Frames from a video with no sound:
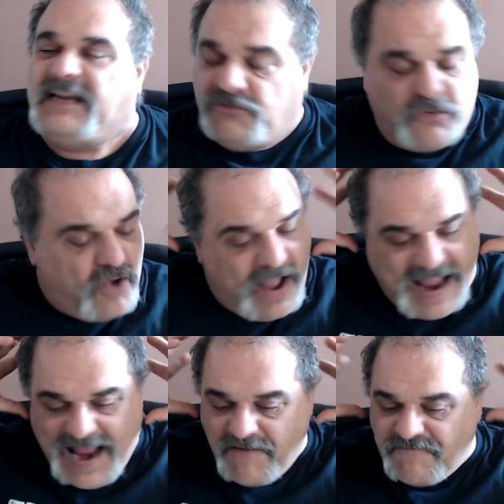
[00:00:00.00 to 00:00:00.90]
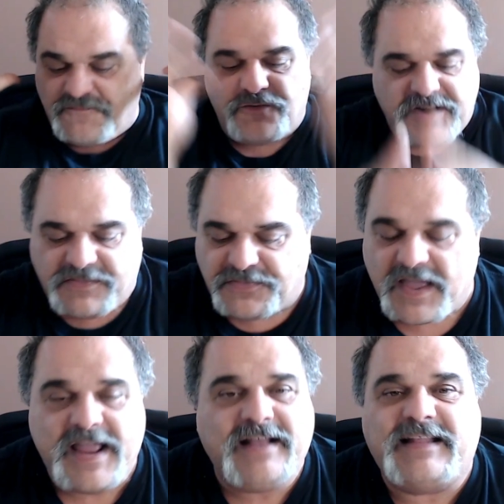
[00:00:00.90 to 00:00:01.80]
He took
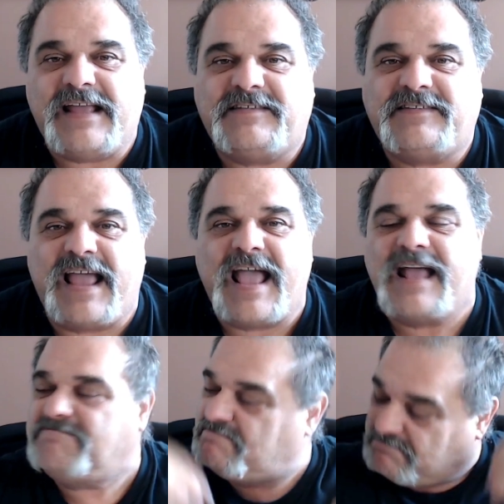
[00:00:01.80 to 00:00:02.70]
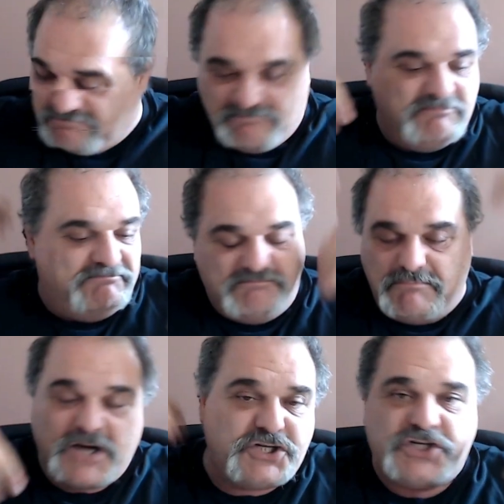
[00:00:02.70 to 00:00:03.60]
everything they said,
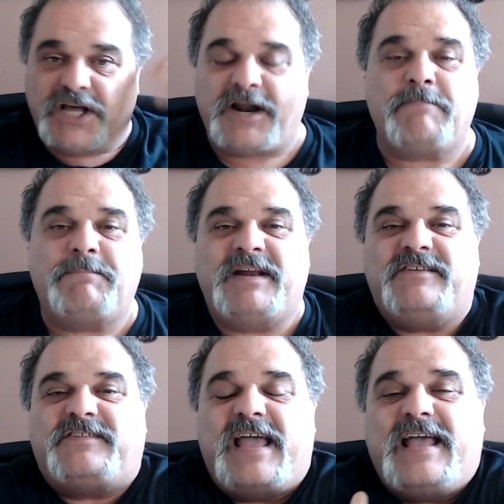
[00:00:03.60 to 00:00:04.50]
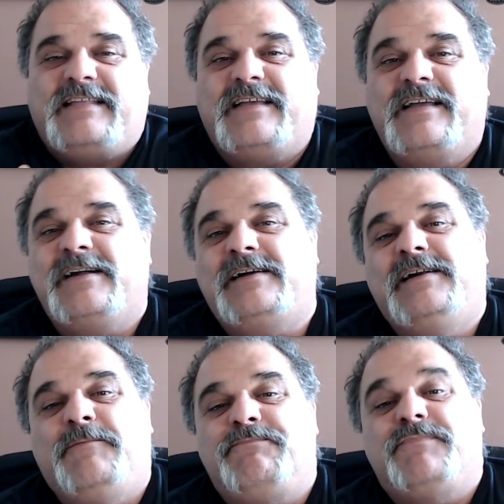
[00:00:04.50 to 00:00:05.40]
mushed it up in his head,
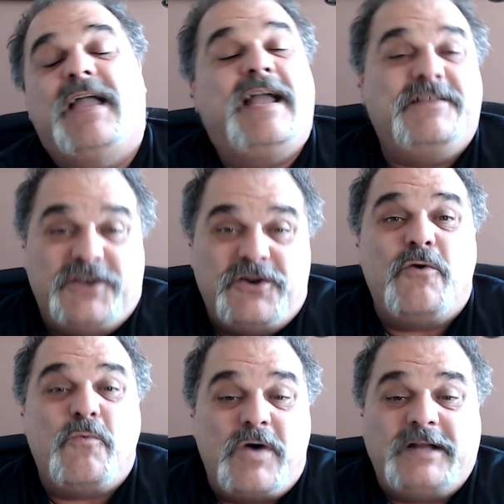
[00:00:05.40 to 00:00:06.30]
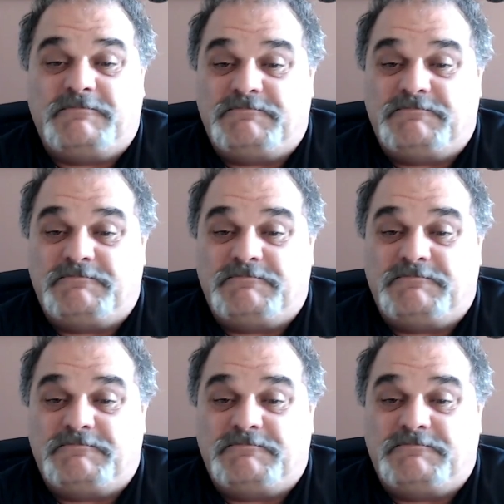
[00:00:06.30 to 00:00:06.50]
and you know what?